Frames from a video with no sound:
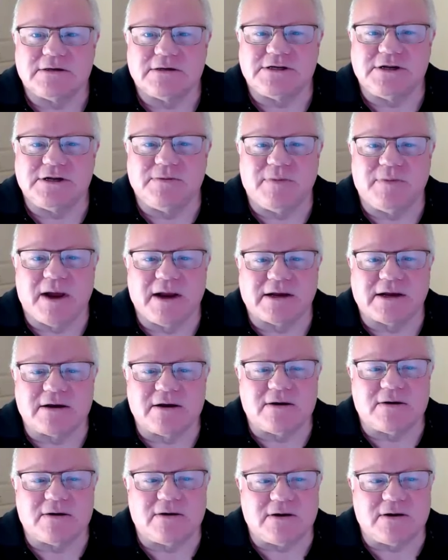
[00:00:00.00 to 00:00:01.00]
she might have
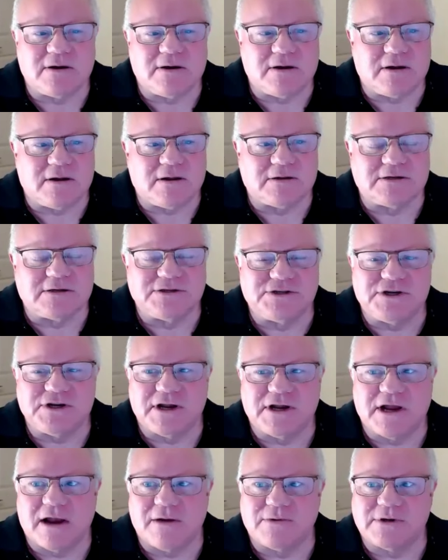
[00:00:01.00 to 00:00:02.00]
called and
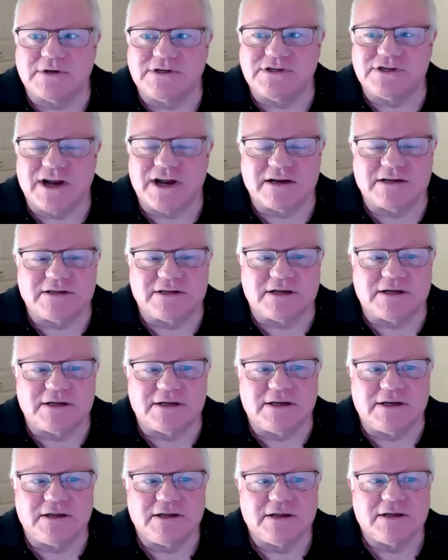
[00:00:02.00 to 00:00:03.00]
she got
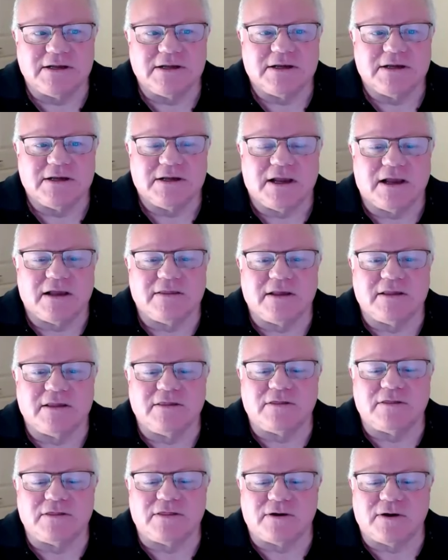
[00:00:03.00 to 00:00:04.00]
rejected. Mm-hmm. And
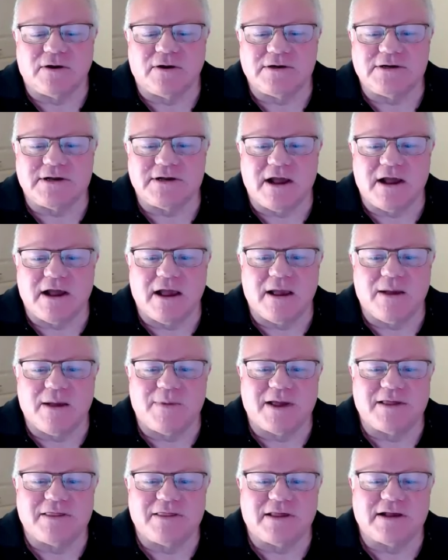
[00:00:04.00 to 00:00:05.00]
then the third
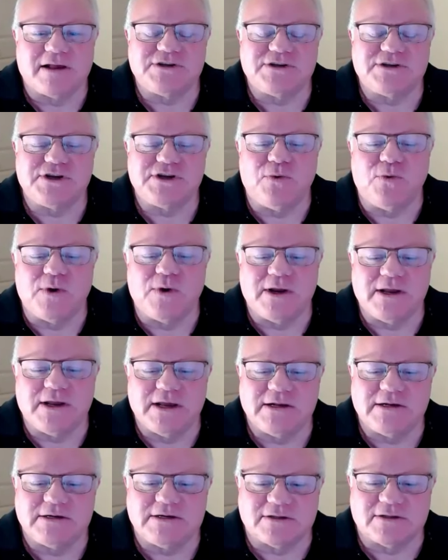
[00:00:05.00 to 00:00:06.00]
time, I think she went
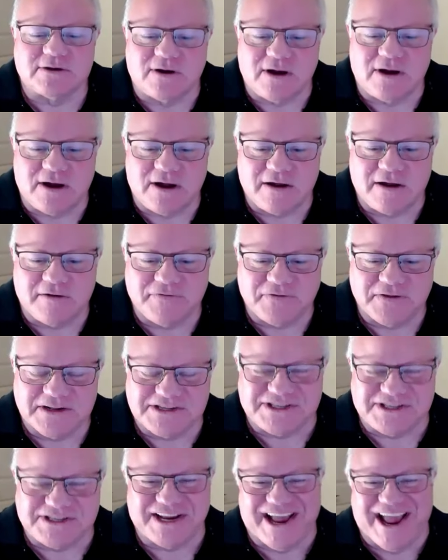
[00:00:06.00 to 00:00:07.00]
into the
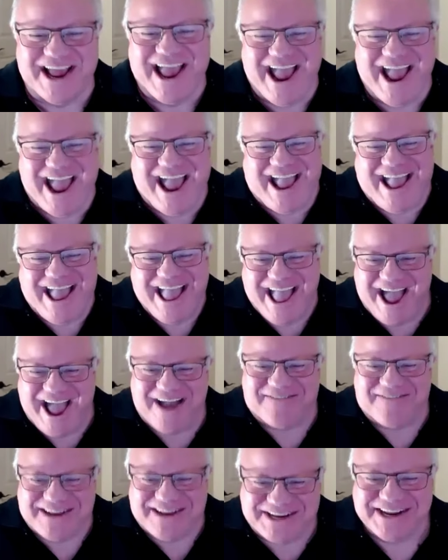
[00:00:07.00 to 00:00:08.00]
office.
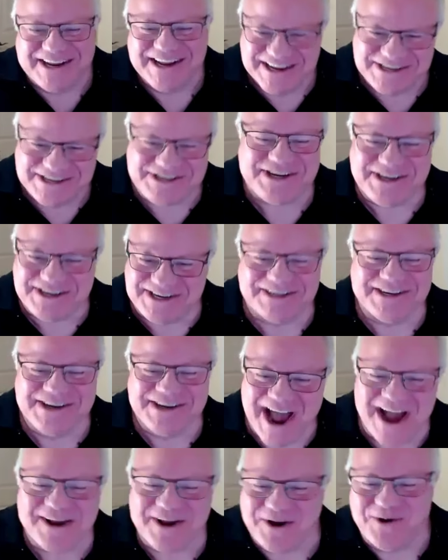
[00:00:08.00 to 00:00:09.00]
I mean, she did
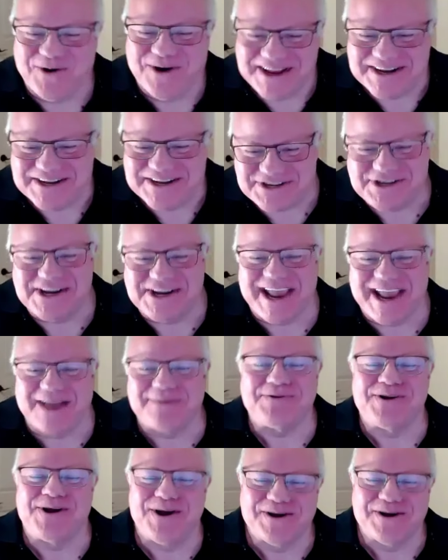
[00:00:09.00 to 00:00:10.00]
not quit. She
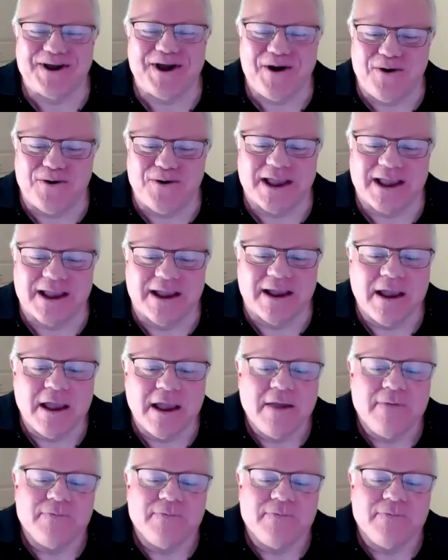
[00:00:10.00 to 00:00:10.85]
kept on going.